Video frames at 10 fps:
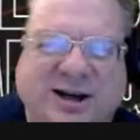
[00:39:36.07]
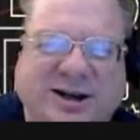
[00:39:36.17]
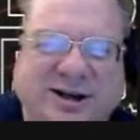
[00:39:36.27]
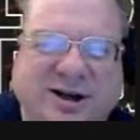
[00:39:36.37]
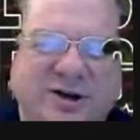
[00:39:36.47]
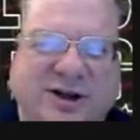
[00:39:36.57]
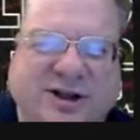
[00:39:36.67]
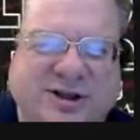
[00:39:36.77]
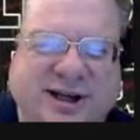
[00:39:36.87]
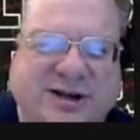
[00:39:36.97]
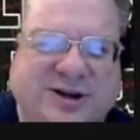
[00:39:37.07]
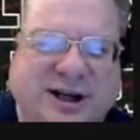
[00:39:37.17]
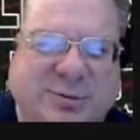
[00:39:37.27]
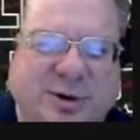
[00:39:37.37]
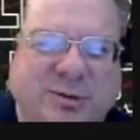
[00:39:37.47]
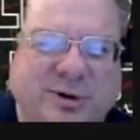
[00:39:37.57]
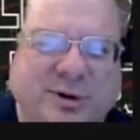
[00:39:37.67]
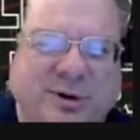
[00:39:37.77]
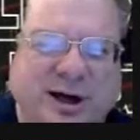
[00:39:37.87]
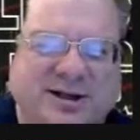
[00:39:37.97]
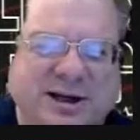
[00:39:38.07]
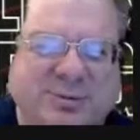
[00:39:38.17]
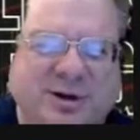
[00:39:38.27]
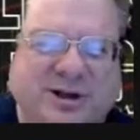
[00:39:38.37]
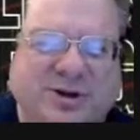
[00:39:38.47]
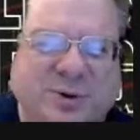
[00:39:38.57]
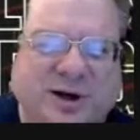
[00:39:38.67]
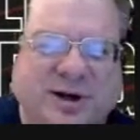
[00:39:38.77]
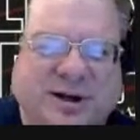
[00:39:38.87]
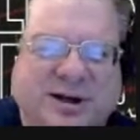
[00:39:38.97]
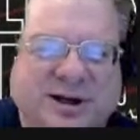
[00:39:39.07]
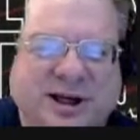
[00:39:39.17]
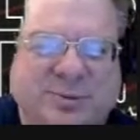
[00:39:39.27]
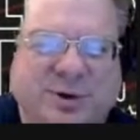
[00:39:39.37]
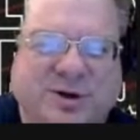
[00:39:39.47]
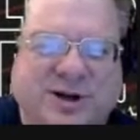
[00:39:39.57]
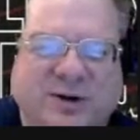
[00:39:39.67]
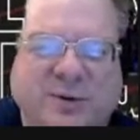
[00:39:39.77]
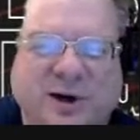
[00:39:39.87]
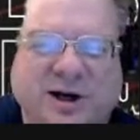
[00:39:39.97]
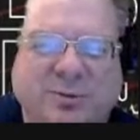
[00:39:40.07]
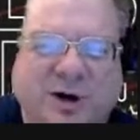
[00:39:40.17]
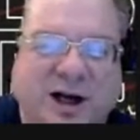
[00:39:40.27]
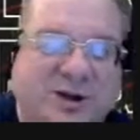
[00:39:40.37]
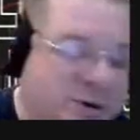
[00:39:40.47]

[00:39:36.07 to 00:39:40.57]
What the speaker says: know that it sounds like you probably got a tip on this one. Computer software enterprise, which